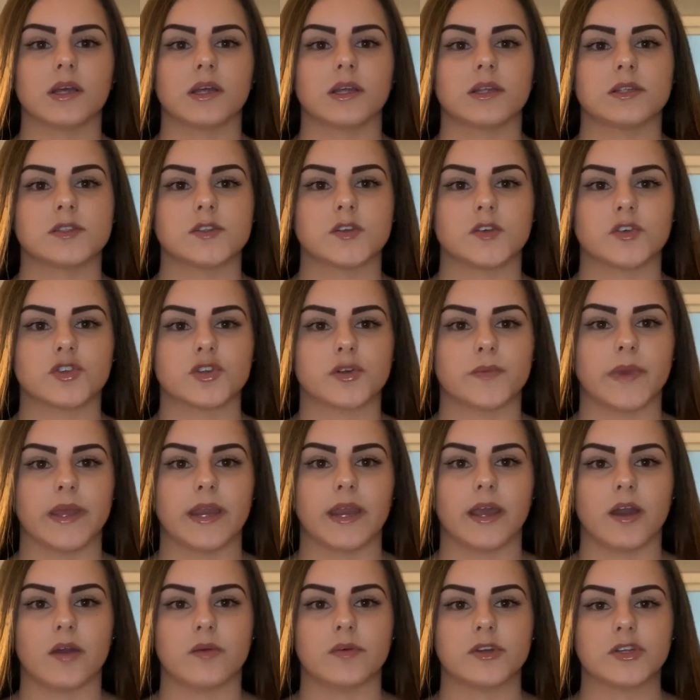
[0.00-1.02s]
social
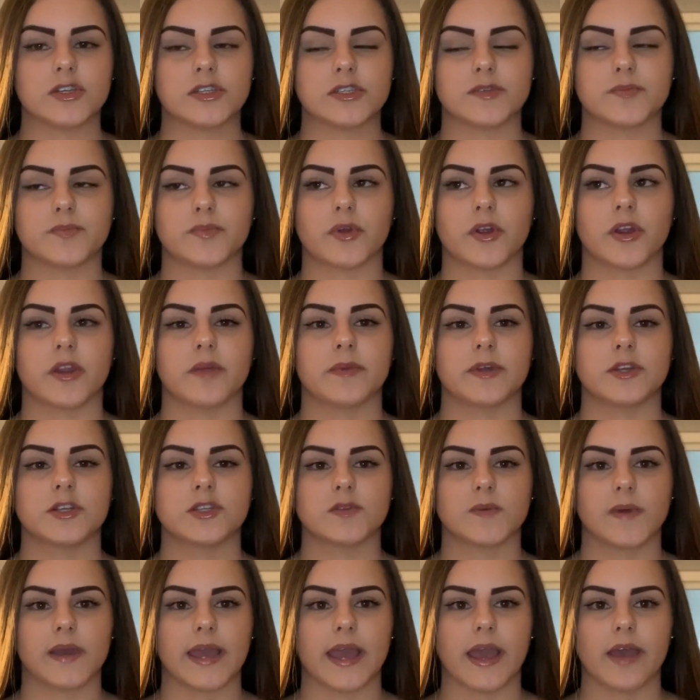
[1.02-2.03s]
media, which is pretty much
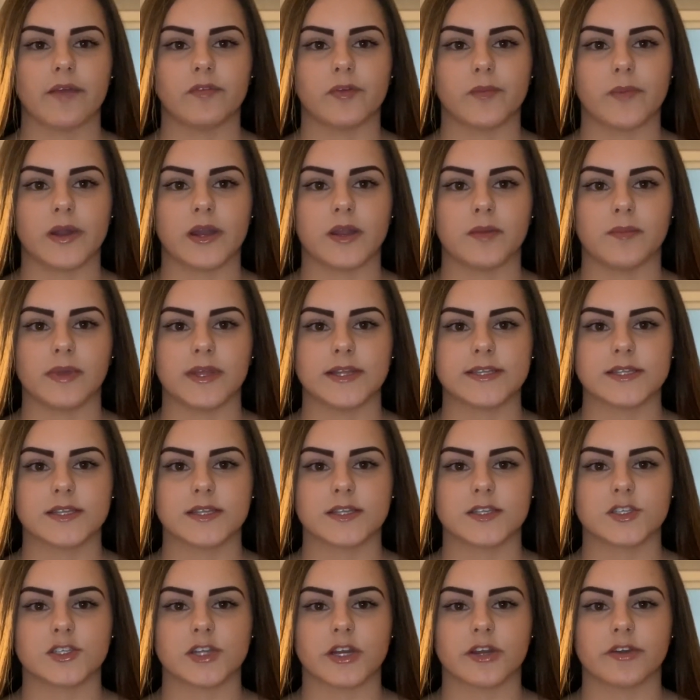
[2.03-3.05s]
the way everybody meets in
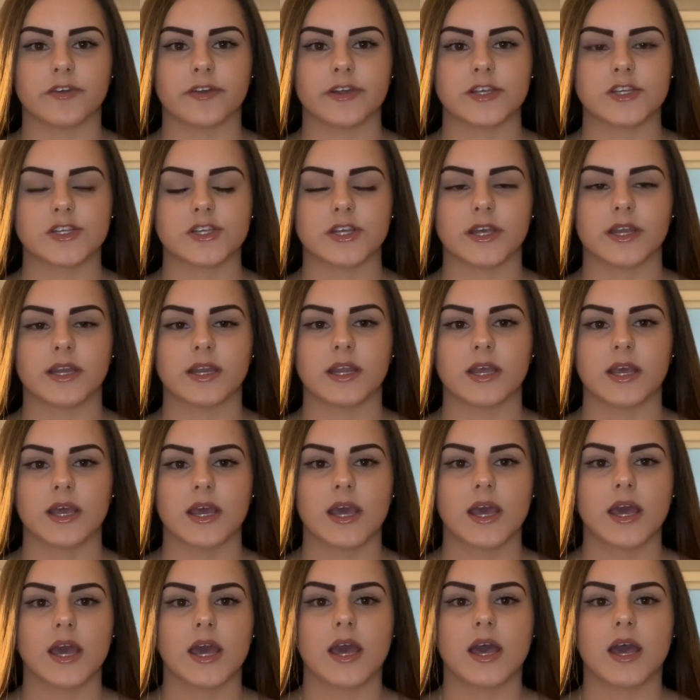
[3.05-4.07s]
this generation.
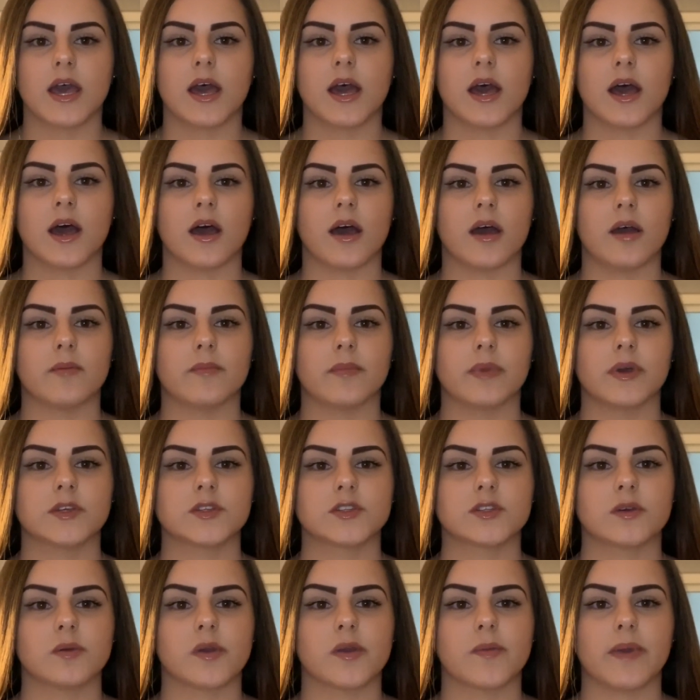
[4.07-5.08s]

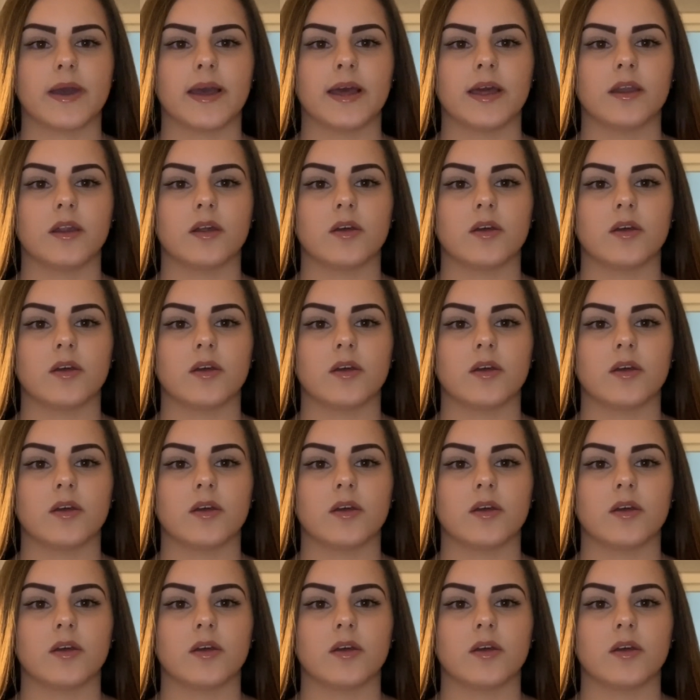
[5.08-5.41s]
So we met